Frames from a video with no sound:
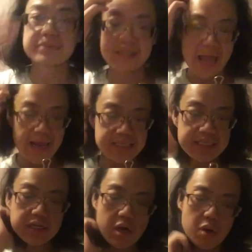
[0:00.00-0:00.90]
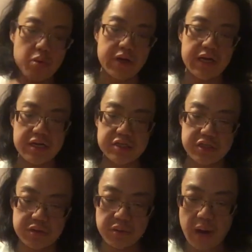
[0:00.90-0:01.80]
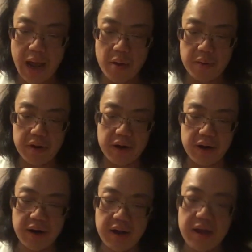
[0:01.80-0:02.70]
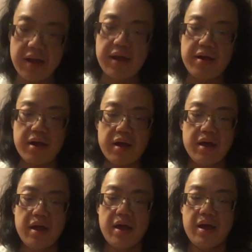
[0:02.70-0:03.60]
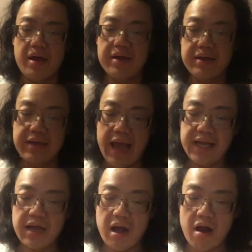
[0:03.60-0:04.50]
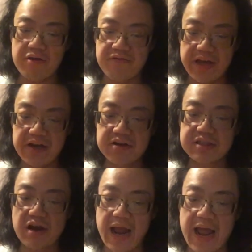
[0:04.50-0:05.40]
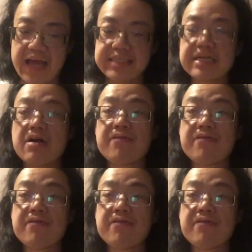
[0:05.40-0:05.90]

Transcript: Next, we're going to do our neck, our fingers, our hands, and our